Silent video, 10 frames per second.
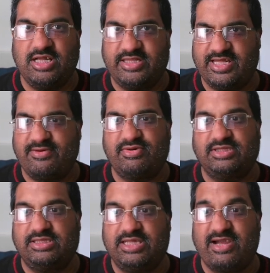They were
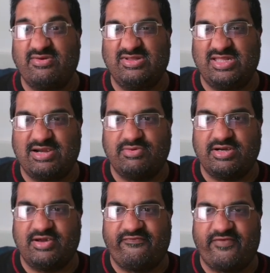
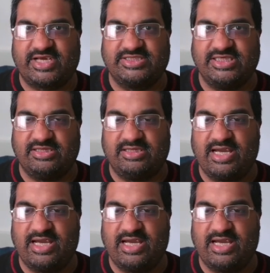affected. They